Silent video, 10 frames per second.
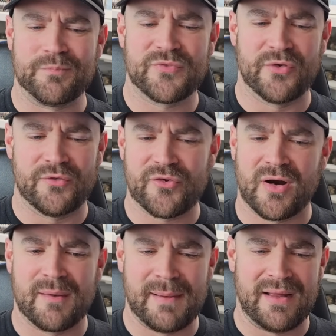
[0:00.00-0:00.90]
So
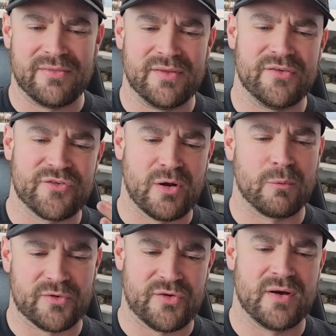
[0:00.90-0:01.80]
sorry about the
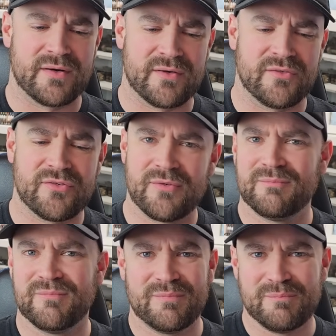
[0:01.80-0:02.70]
Stalwarts Honors
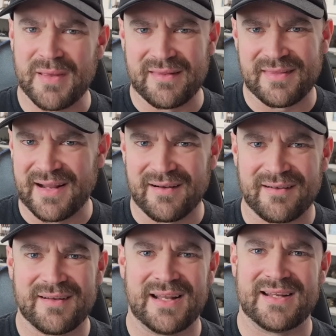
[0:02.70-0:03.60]
bit
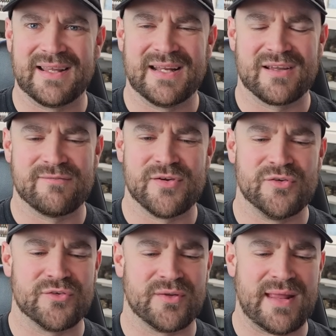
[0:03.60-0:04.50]
there and getting
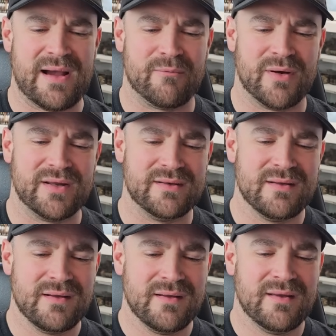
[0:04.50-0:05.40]
confused on that one.
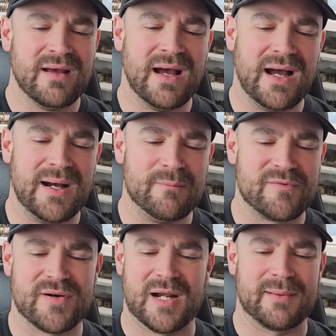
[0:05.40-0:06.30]
I
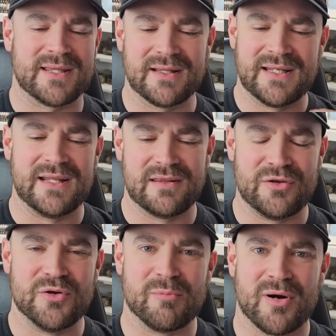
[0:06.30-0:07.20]
forgot about the leading the
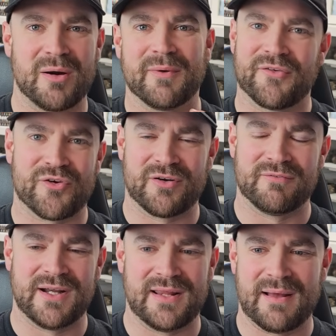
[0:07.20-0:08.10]
unit part when I started
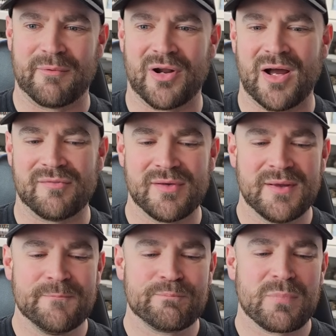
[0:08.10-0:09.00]
reading that one off.
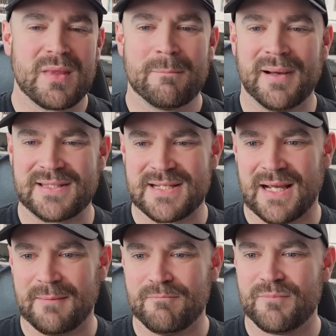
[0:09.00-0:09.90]
But
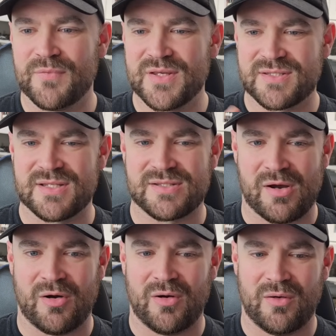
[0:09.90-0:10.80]
this is
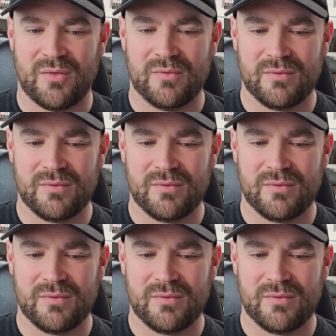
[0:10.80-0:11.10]
all